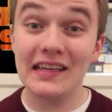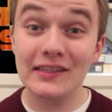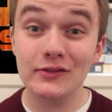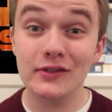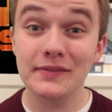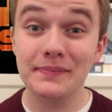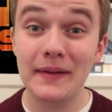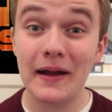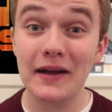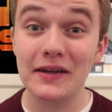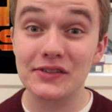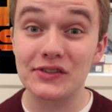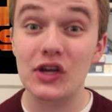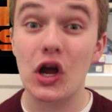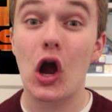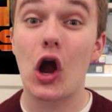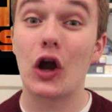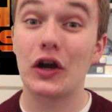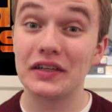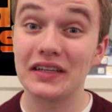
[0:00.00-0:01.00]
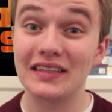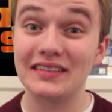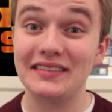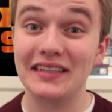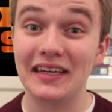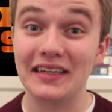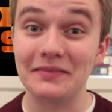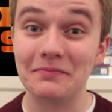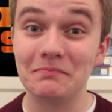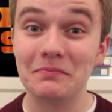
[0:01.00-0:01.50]
Ezra's parents are not
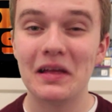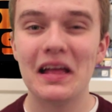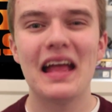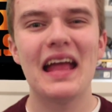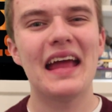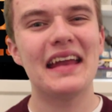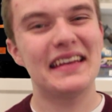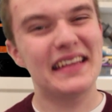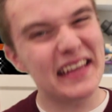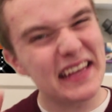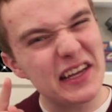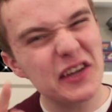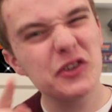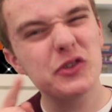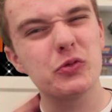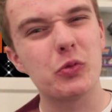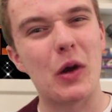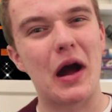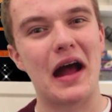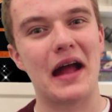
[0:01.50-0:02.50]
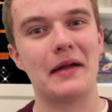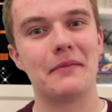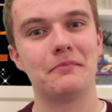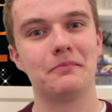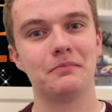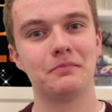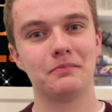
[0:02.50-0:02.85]
dead, and here's why.